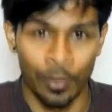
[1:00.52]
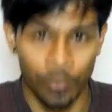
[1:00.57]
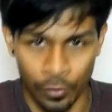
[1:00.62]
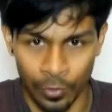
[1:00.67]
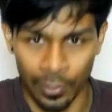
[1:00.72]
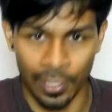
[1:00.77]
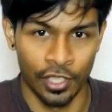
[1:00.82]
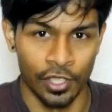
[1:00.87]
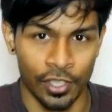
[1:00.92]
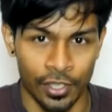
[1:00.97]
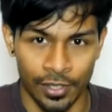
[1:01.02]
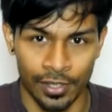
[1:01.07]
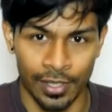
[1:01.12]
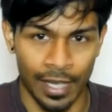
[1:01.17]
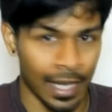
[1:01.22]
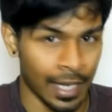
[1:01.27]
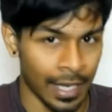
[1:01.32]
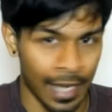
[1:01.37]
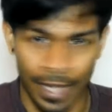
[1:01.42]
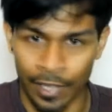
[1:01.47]
I was
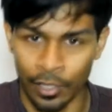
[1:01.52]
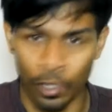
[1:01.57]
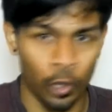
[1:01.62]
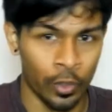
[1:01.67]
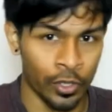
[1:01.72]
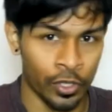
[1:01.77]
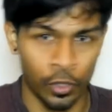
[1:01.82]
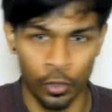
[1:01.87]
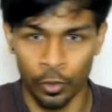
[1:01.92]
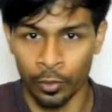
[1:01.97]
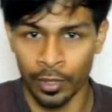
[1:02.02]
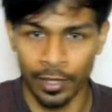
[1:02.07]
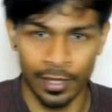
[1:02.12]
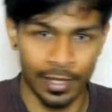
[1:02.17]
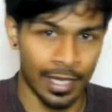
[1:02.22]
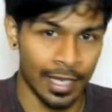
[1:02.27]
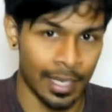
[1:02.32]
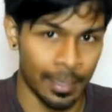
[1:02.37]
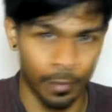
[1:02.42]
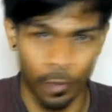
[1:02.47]
religious. I had no issues with
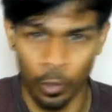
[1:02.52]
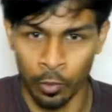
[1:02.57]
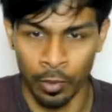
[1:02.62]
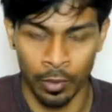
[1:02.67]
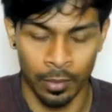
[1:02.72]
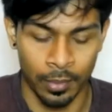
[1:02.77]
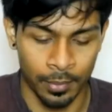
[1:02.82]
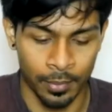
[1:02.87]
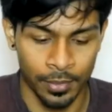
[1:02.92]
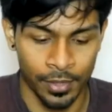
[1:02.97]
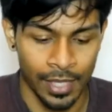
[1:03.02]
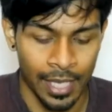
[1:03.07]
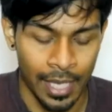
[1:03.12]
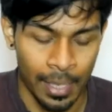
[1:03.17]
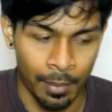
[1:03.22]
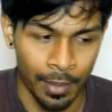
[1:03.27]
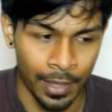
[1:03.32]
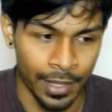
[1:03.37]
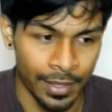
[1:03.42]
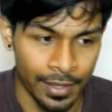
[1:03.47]
Islam, no problems.
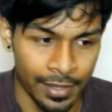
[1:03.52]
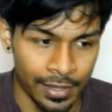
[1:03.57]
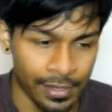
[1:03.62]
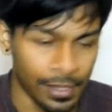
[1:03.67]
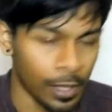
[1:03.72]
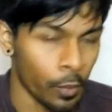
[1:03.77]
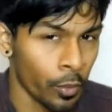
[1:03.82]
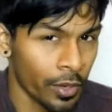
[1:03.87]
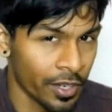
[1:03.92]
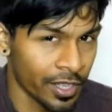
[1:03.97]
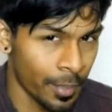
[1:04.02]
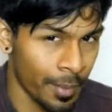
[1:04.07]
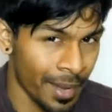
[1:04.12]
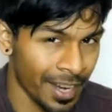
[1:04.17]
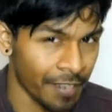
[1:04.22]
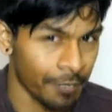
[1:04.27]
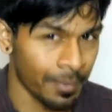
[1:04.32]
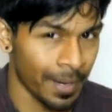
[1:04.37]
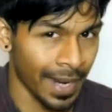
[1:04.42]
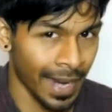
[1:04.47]
But somewhere in
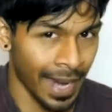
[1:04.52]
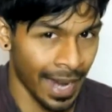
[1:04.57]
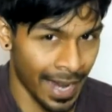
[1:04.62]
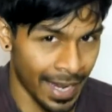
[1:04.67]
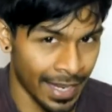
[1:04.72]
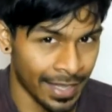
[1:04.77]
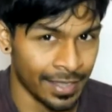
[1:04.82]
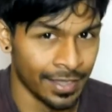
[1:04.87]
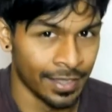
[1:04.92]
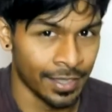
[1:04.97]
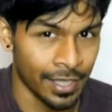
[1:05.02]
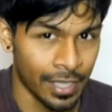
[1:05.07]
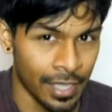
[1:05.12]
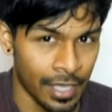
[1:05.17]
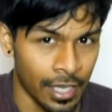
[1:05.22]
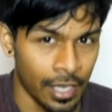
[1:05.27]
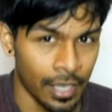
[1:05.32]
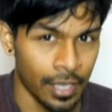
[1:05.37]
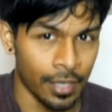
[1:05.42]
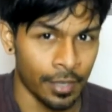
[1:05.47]
the back of my head,
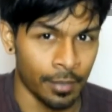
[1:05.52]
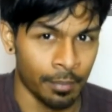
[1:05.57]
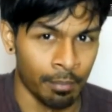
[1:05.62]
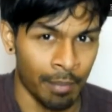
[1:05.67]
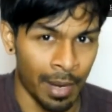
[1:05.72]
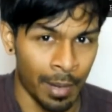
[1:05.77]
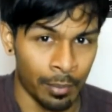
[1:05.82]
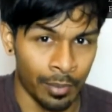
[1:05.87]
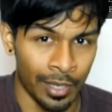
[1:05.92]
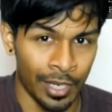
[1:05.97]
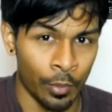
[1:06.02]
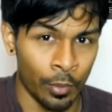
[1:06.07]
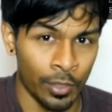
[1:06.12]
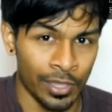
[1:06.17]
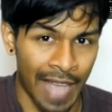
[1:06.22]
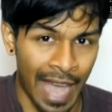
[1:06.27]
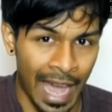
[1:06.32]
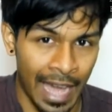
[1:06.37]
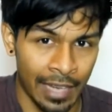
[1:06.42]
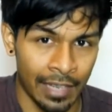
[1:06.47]
my
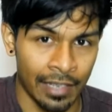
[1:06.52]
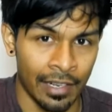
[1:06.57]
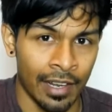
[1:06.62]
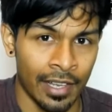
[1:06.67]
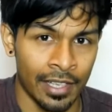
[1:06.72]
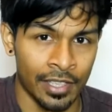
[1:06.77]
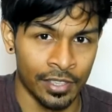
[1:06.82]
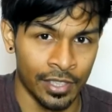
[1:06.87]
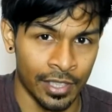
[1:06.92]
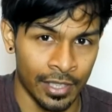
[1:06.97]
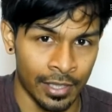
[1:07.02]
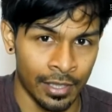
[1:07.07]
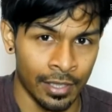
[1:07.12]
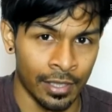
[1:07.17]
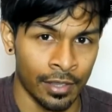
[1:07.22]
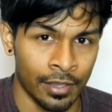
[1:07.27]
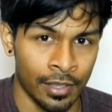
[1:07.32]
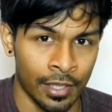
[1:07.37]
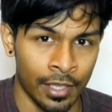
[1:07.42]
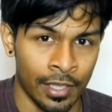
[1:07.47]
brain was
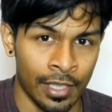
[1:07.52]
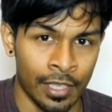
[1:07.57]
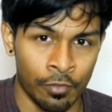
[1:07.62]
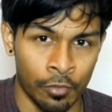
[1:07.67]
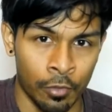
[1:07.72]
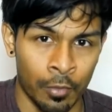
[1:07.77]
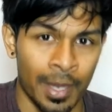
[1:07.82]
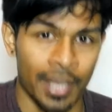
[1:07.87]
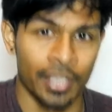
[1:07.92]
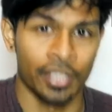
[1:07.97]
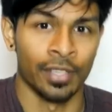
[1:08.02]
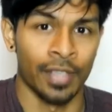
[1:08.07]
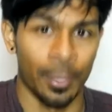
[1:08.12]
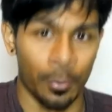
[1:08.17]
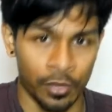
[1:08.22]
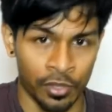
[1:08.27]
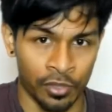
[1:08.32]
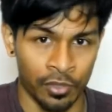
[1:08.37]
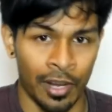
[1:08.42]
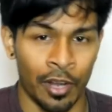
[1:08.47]
analyzing the
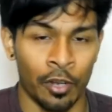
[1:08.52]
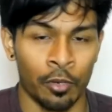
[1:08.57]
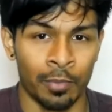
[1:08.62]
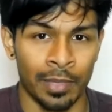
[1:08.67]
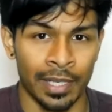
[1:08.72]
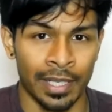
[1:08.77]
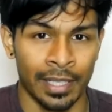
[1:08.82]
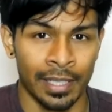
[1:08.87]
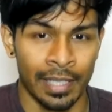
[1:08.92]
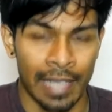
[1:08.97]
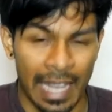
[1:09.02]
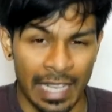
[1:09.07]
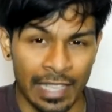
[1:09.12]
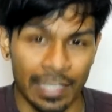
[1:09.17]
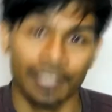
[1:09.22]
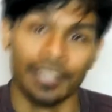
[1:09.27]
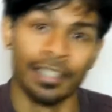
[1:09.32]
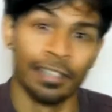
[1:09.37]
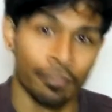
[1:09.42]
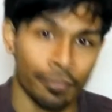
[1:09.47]
information that was around me
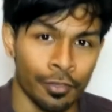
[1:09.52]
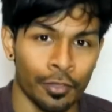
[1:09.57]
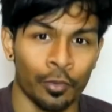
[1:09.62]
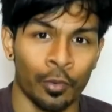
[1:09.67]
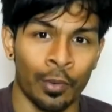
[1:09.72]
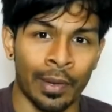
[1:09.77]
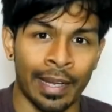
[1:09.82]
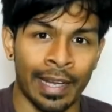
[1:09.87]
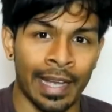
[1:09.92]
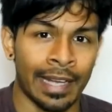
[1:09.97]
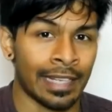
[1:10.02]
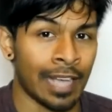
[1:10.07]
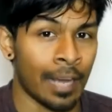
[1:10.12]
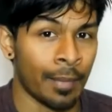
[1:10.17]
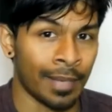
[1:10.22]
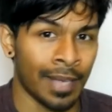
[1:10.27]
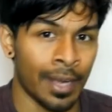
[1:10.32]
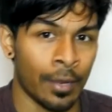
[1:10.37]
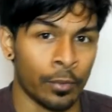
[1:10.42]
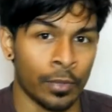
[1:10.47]
in a different way
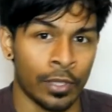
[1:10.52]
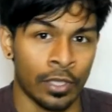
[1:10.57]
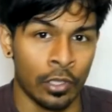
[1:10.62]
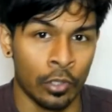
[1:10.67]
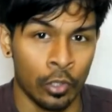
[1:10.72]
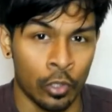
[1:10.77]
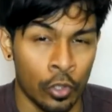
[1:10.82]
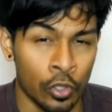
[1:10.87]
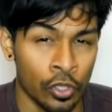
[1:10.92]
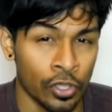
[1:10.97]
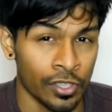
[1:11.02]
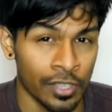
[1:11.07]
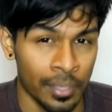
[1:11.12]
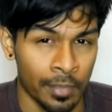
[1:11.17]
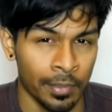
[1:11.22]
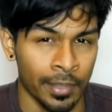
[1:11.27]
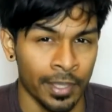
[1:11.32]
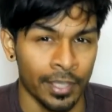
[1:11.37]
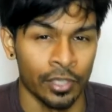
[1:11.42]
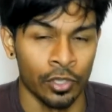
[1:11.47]
and coming out with the
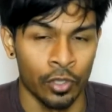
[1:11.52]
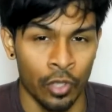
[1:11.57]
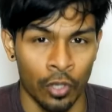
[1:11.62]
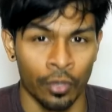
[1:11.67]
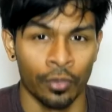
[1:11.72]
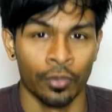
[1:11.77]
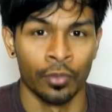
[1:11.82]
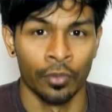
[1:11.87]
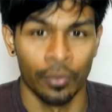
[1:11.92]
conclusion something is not